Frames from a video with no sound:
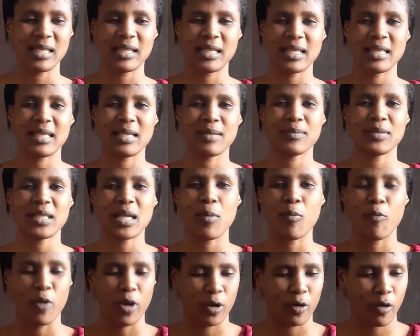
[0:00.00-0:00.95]
them.
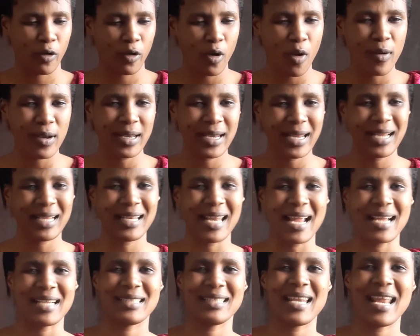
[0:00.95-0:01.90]
Some were crawling
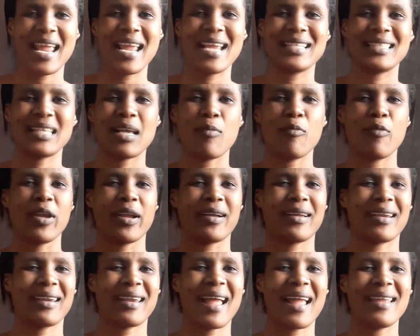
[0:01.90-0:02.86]
like snakes, some were
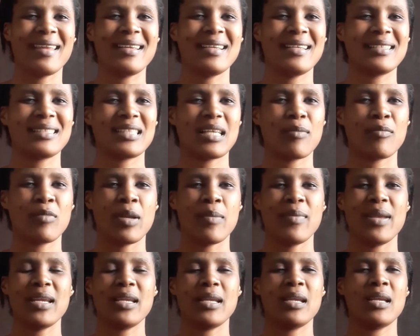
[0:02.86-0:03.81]
crying, some were
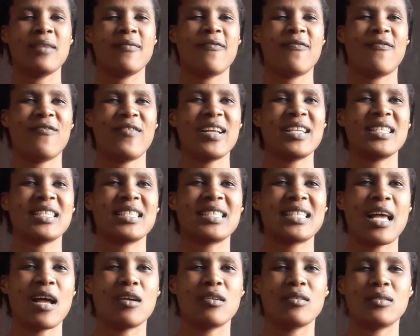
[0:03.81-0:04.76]
making funny
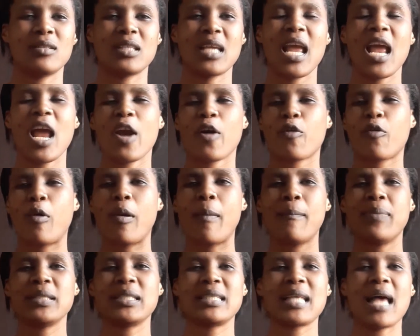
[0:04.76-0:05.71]
sounds,
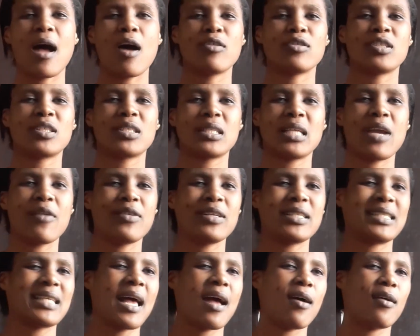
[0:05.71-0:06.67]
creepy sounds, scary
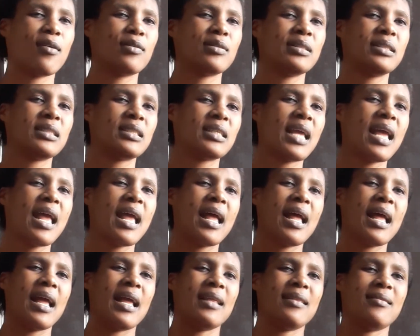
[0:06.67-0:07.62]
sounds,
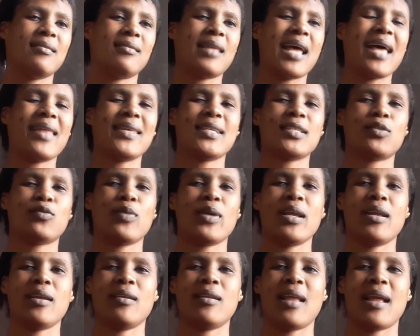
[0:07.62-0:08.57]
and others
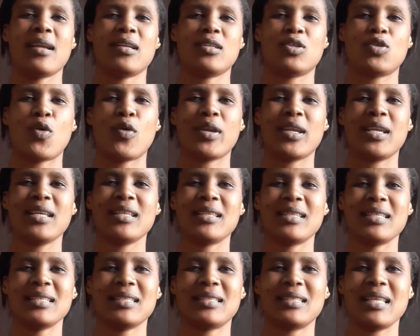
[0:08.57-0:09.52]
were like talking
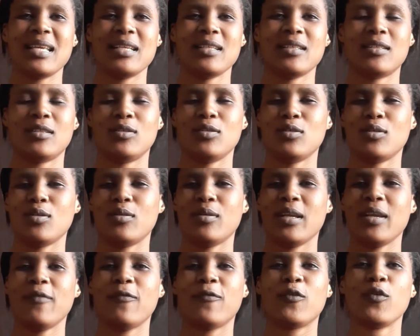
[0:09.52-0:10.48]
these things.
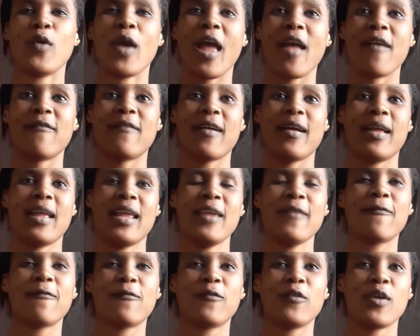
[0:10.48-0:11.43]
If you have
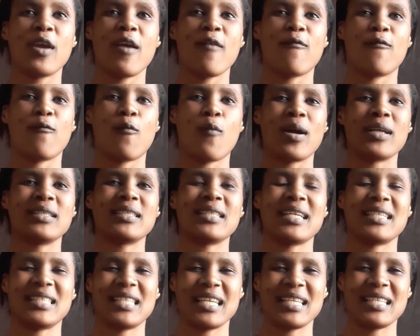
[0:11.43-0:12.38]
once
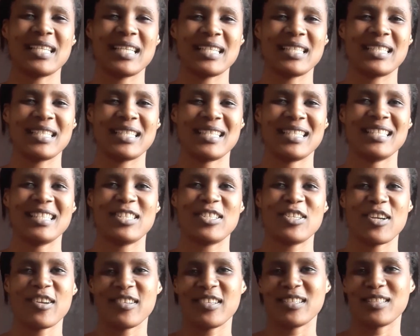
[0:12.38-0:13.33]
attended these
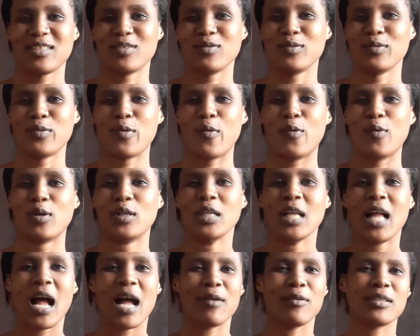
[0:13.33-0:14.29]
churches,
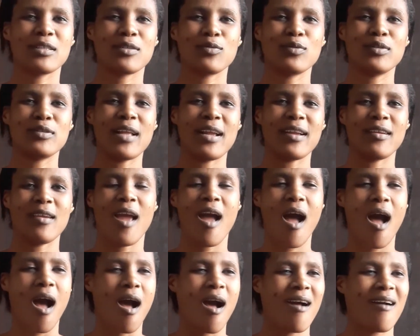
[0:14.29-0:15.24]
others was like,
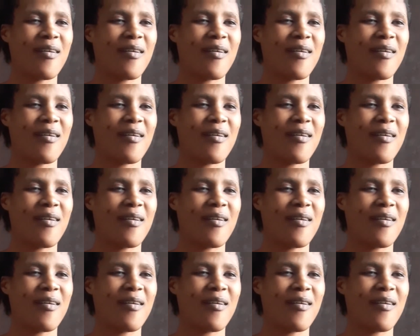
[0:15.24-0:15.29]
yeah,